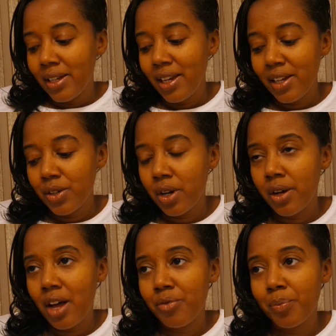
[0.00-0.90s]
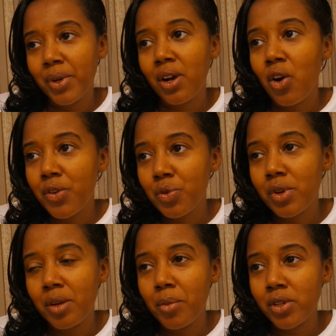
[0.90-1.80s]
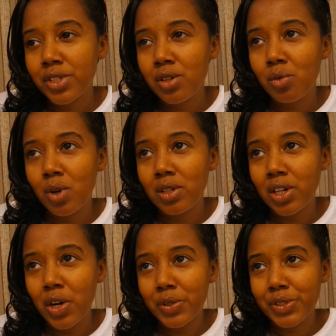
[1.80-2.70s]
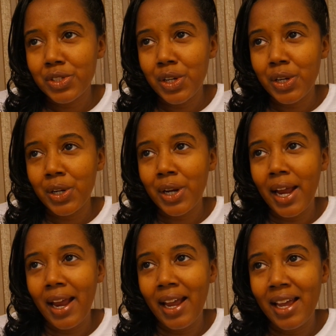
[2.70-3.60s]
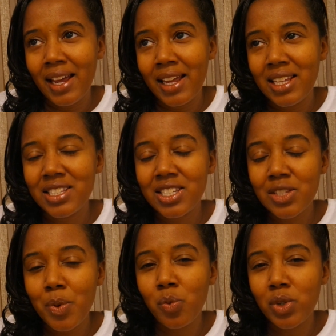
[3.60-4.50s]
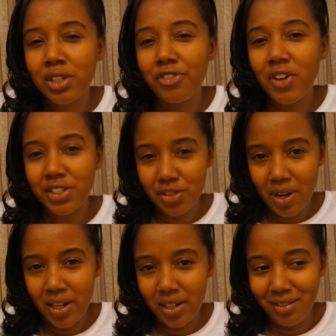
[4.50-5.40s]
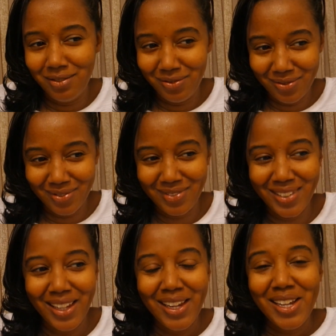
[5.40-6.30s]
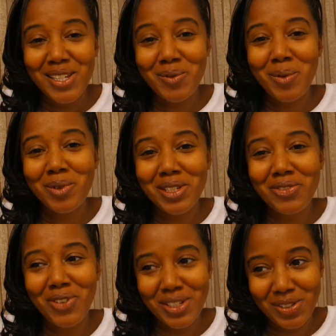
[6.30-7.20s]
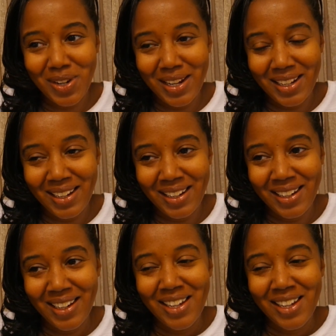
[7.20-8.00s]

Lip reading: Yeah, you go. I've been going through an emotional roller coaster, and it's just been really frustrating. It's been really frustrating.